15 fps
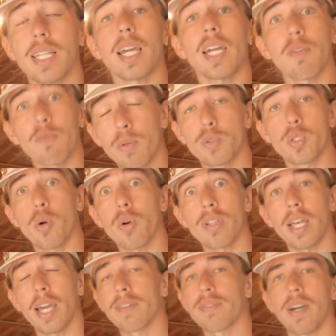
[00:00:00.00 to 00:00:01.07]
I come from tour
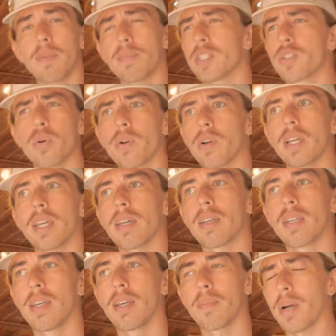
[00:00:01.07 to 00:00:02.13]
life. I've been touring
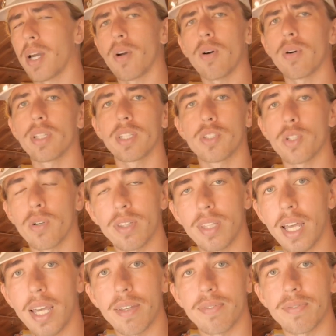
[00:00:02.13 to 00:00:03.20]
my whole adult
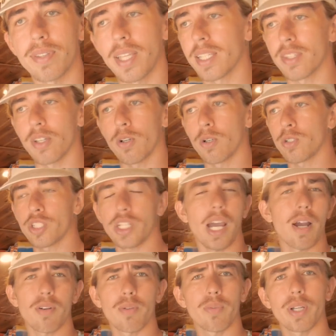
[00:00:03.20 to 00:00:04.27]
life, like the whole
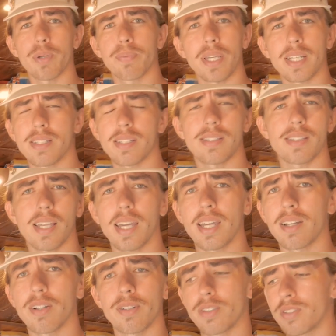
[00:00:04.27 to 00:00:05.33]
shower weird places
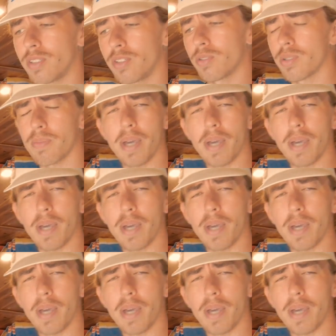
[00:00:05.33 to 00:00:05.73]
thing, or use the